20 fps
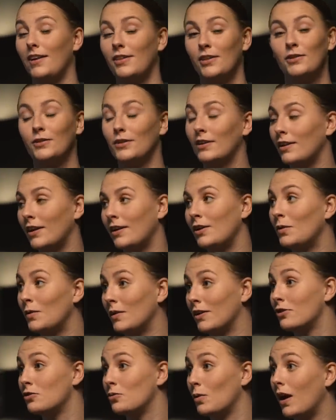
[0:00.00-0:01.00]
the, I don't
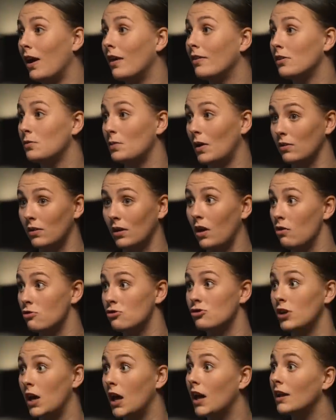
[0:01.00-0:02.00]
want to swear on this, but I was like, oh,
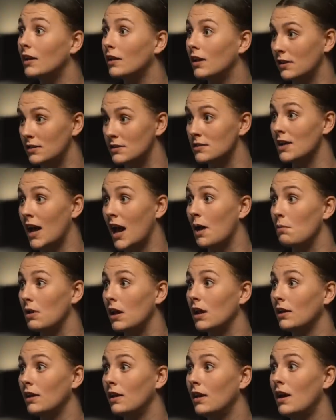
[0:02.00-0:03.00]
shit, this is
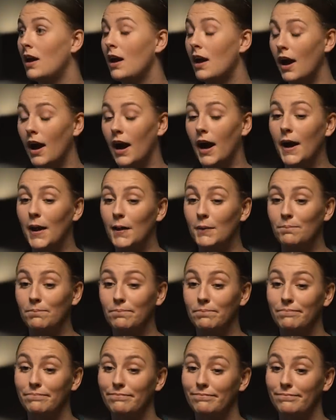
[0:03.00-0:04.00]
happening.
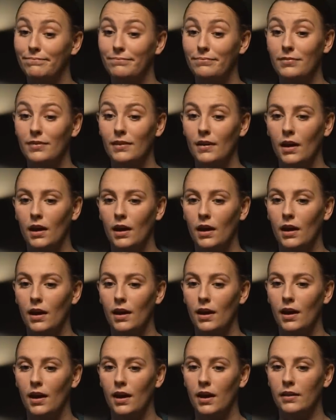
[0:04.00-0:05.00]
Um,
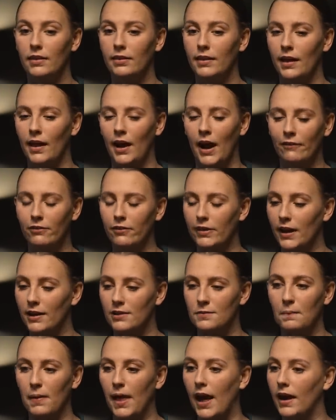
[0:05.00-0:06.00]
and after that,
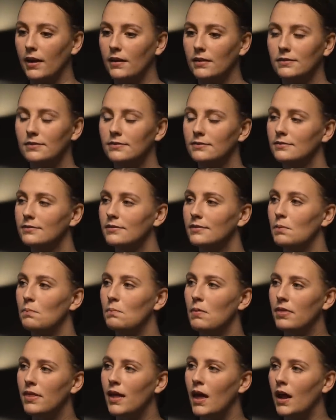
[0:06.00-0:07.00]
it's black.
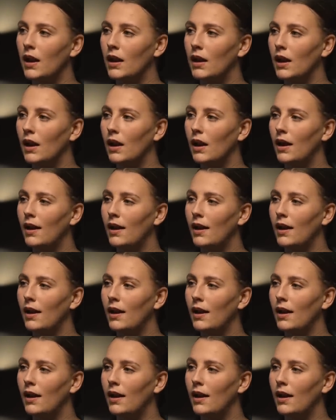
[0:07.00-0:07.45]
But then